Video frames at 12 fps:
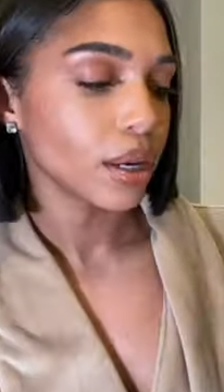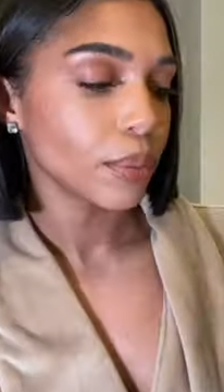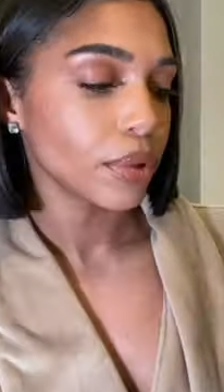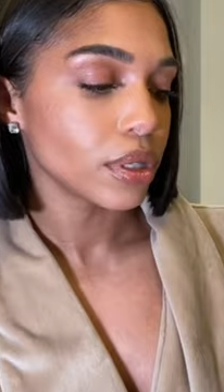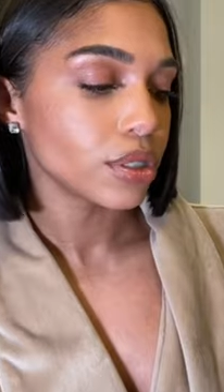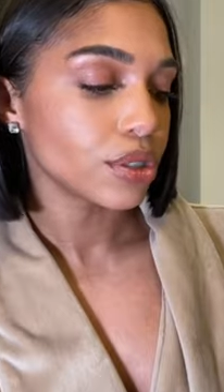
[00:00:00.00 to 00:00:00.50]
I'm
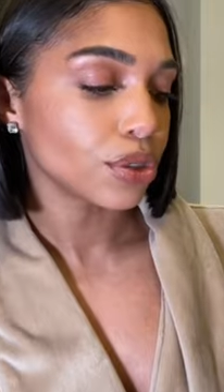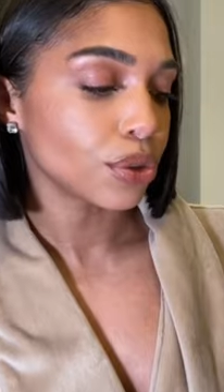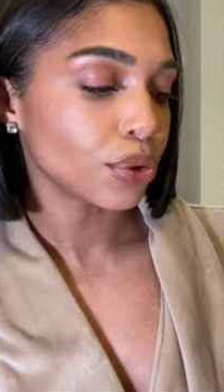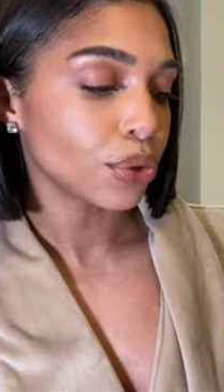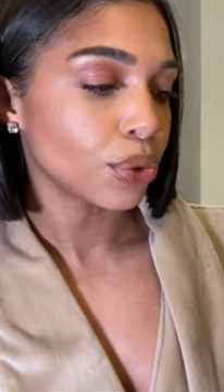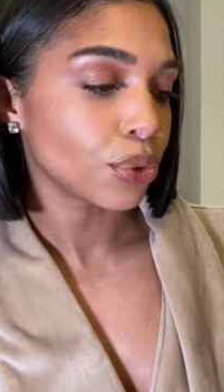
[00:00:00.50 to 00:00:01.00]
gonna
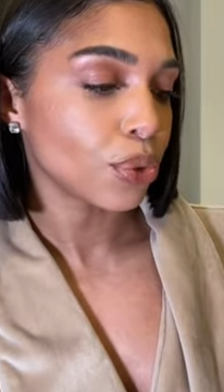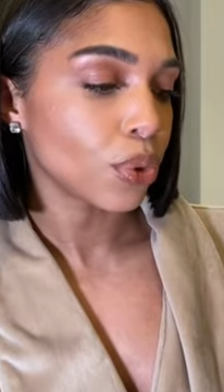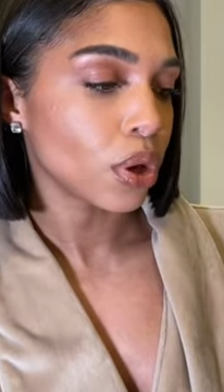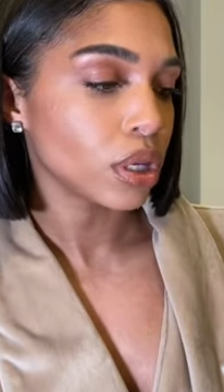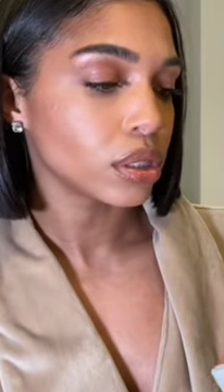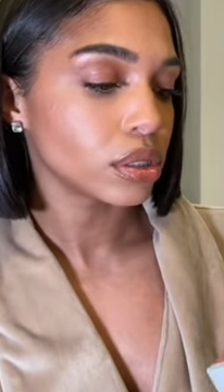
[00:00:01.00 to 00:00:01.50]

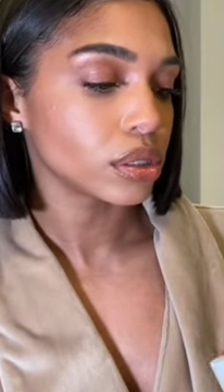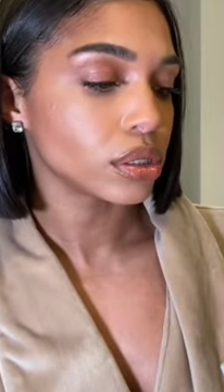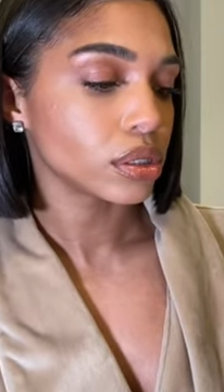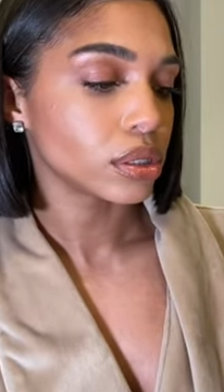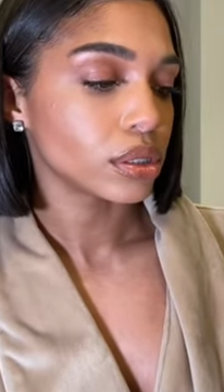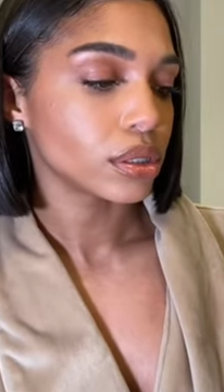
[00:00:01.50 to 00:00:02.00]
do
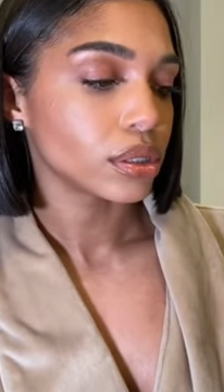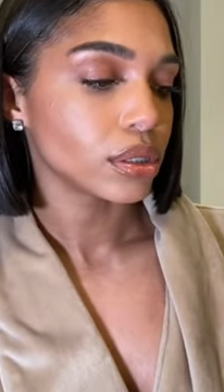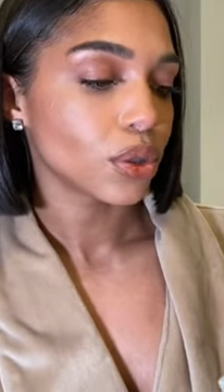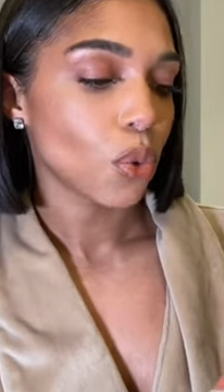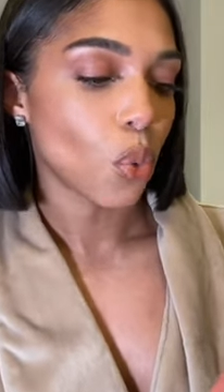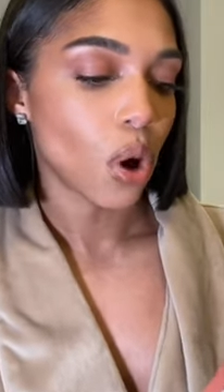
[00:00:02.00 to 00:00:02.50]

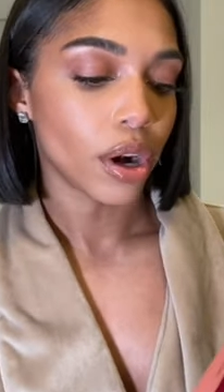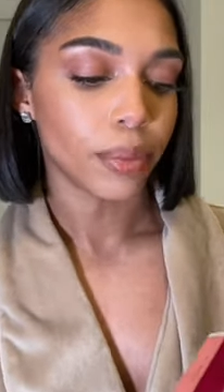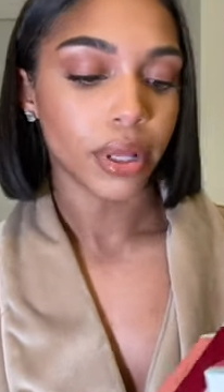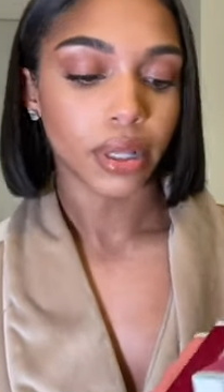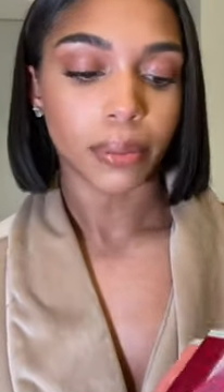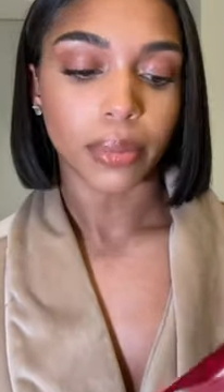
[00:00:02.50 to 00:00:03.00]

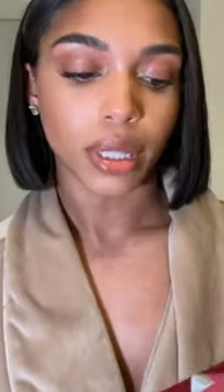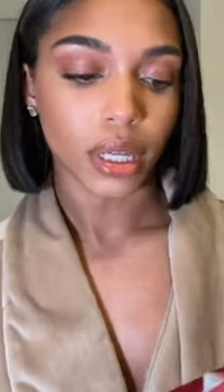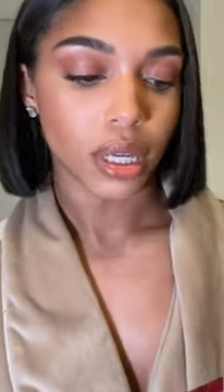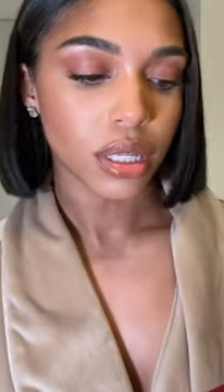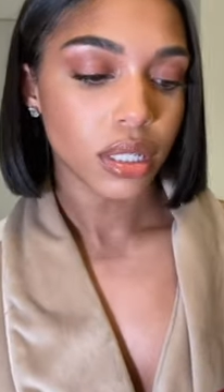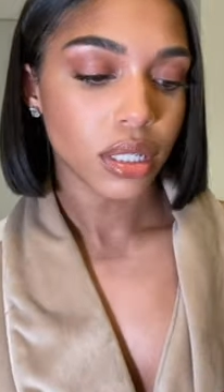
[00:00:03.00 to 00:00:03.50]
Watermelon
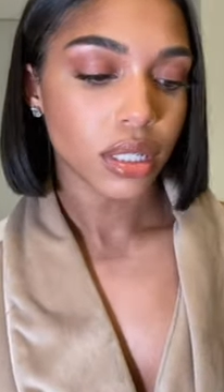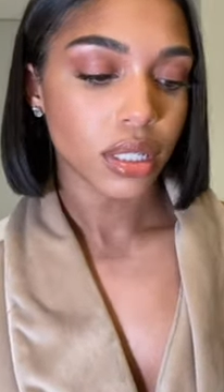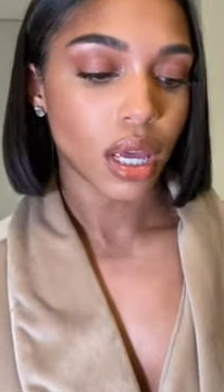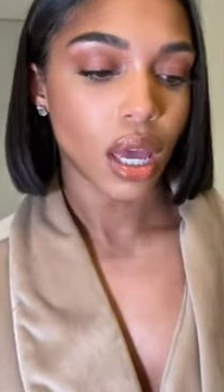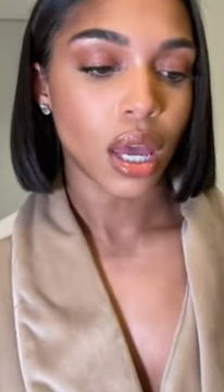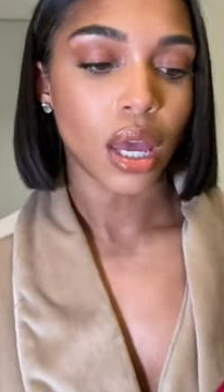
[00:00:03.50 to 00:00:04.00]
Bliss
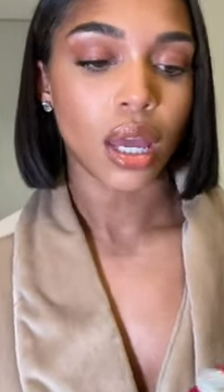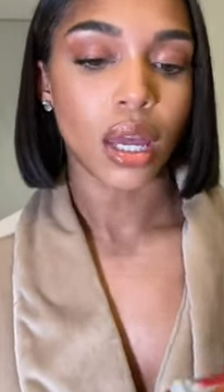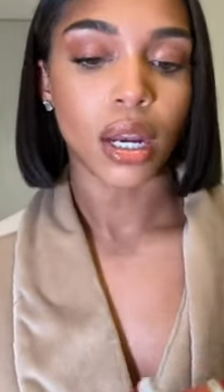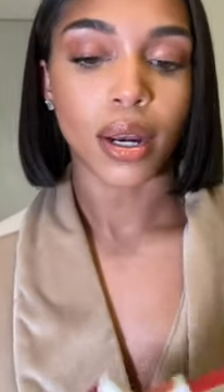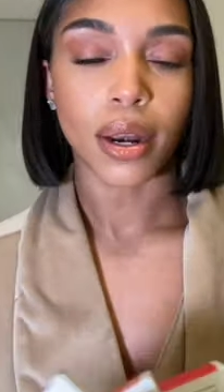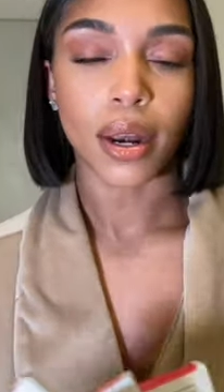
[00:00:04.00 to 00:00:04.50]

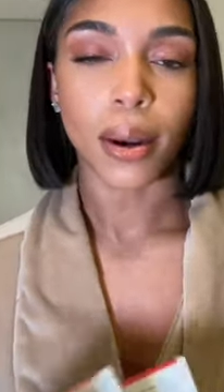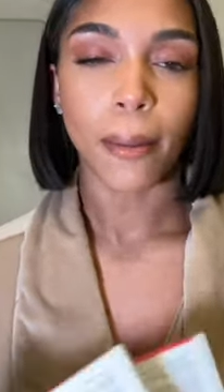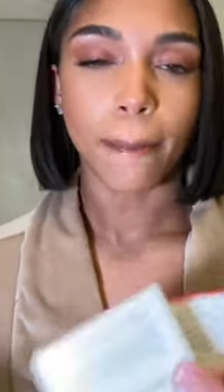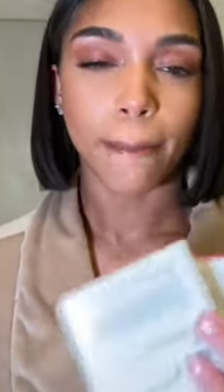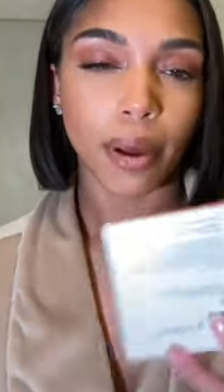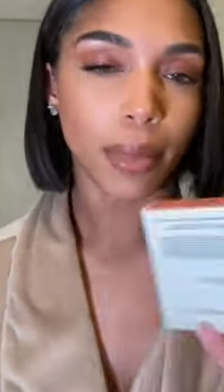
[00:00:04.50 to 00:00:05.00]
and
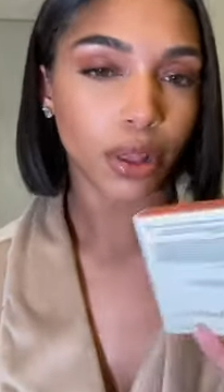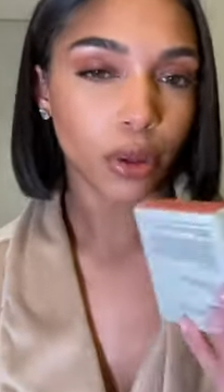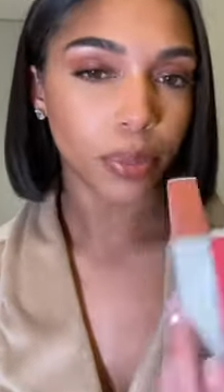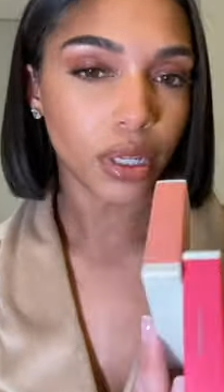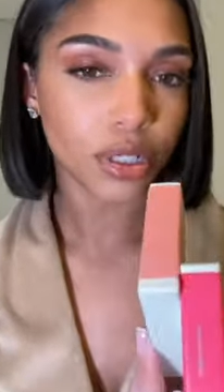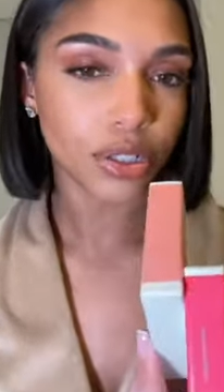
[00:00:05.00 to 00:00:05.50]

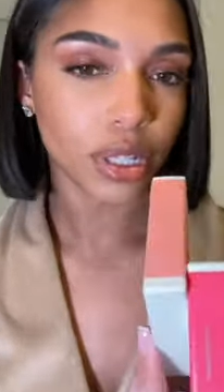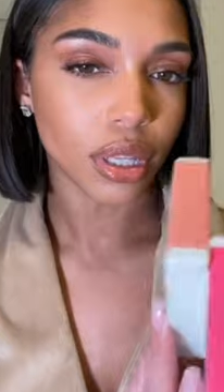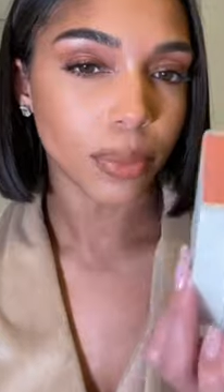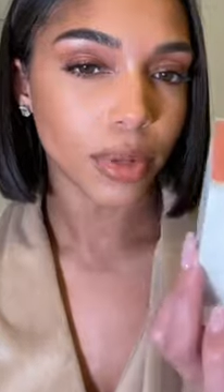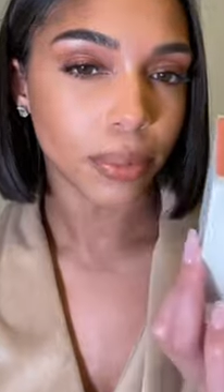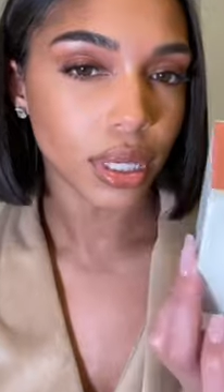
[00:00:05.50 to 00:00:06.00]
Pomelo Peach. I
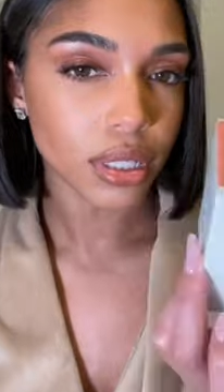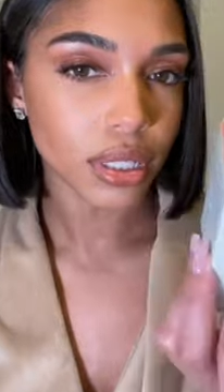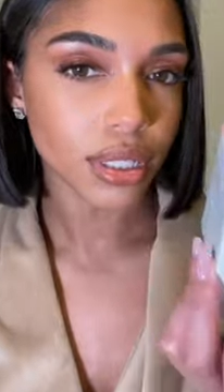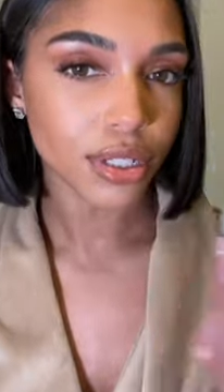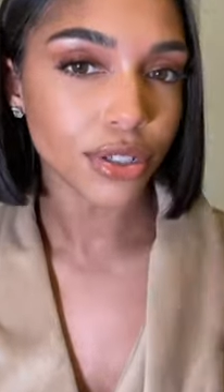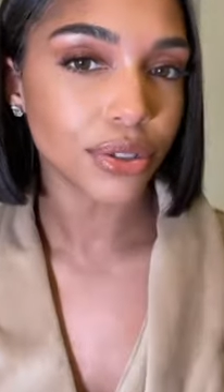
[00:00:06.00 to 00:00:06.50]
think I'm gonna mix
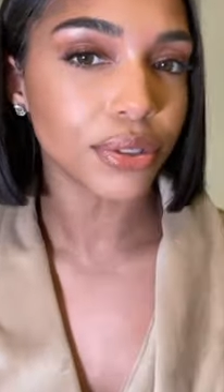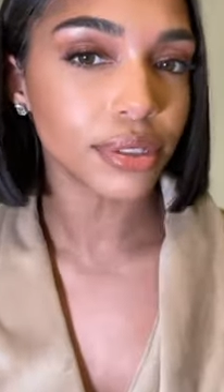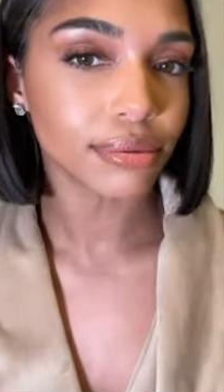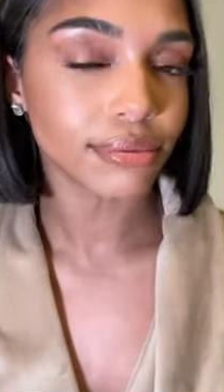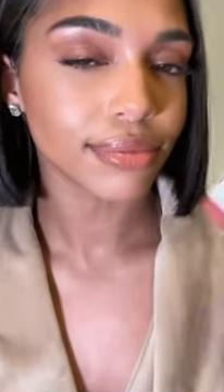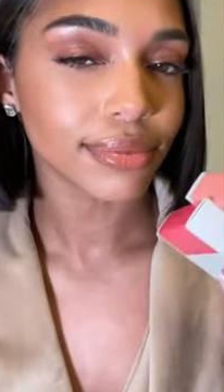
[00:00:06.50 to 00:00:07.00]
these two
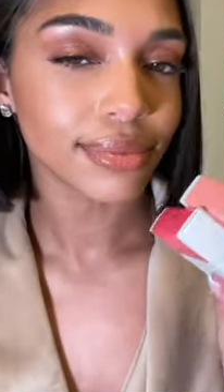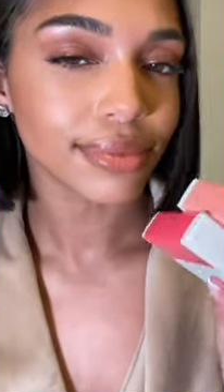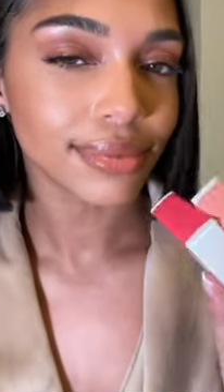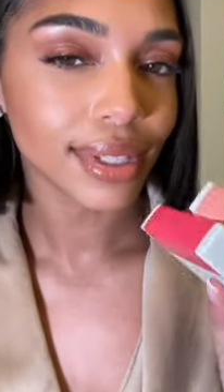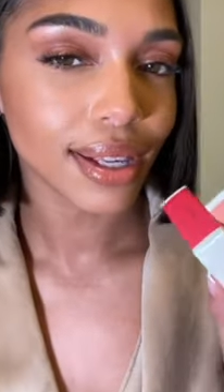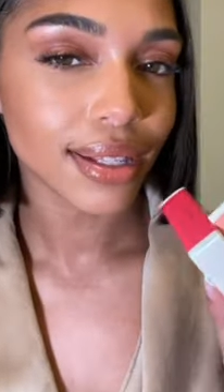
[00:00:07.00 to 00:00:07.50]
and
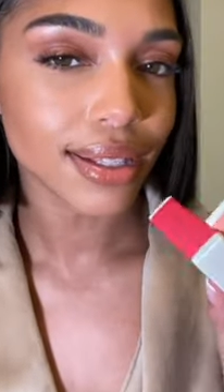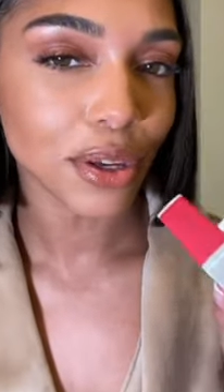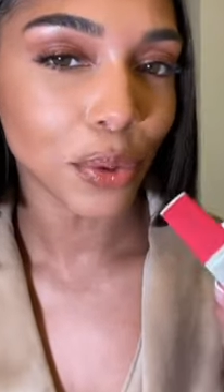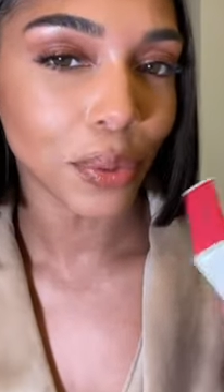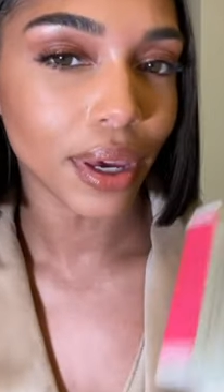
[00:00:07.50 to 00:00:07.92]
see what we